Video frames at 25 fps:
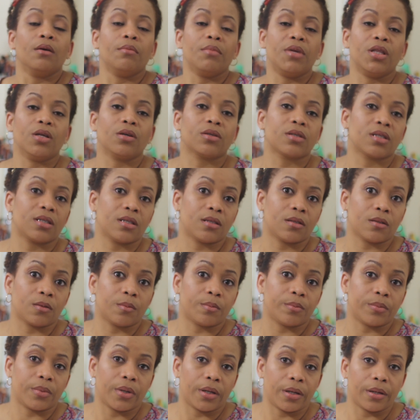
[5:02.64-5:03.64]

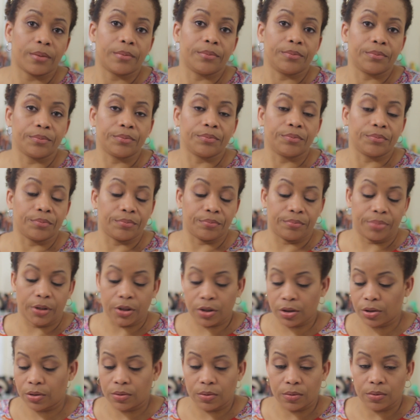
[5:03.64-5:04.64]
minoxidil
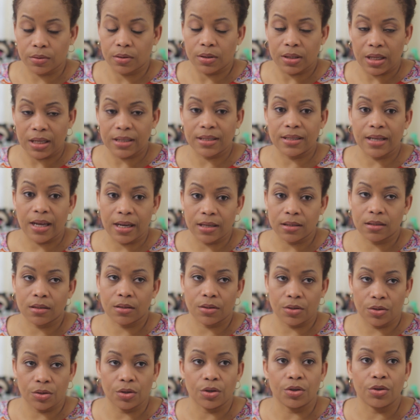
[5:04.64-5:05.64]
bottles that
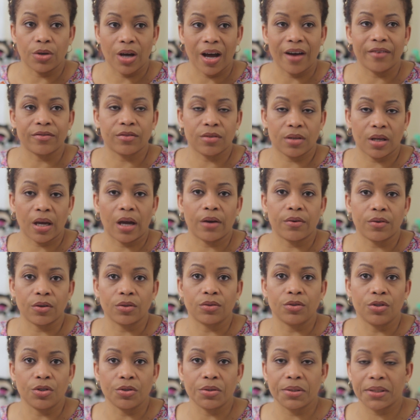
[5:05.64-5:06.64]
says, you know, you have to carry
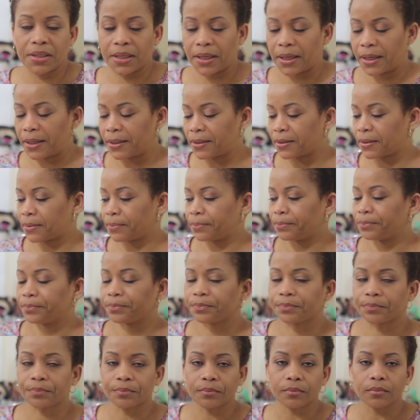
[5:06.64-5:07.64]
on using it.
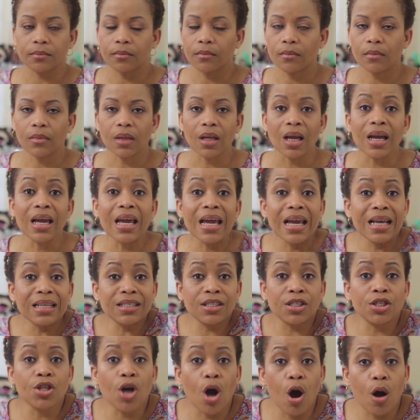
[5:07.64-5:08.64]

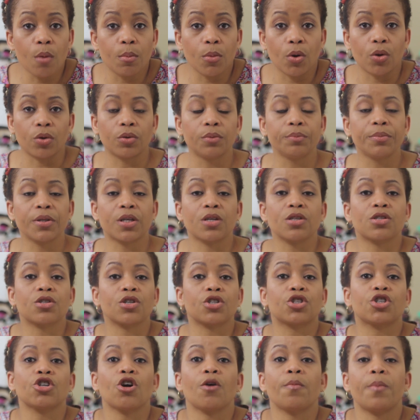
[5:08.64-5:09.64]
It's normal because
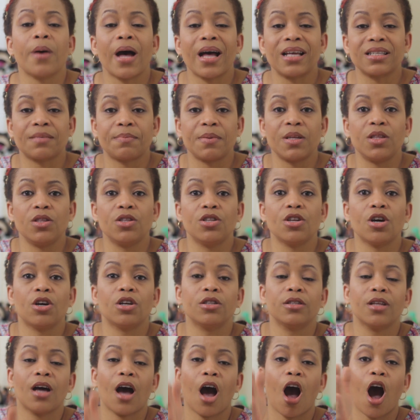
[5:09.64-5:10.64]
the job has been
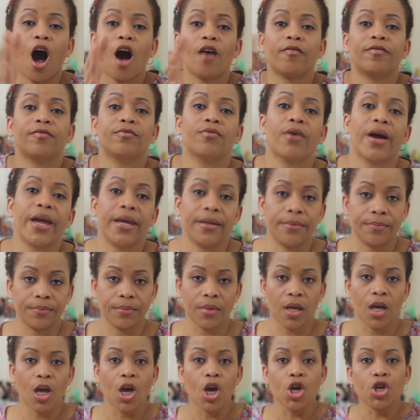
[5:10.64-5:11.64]
done halfway.
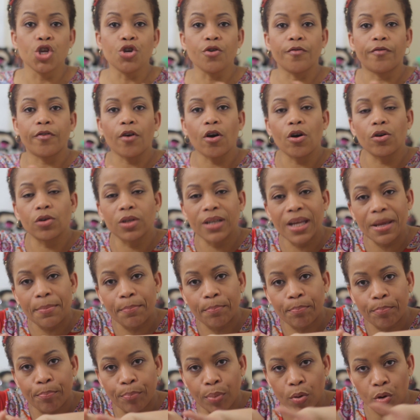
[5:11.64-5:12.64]
You've
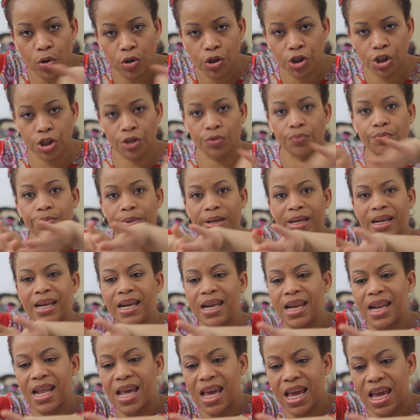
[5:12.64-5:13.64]
only pushed,
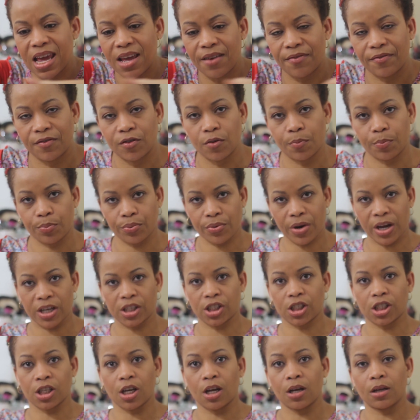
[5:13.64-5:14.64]
relieved the
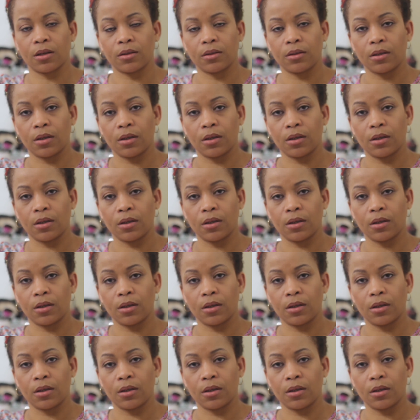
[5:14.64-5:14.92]
pressure,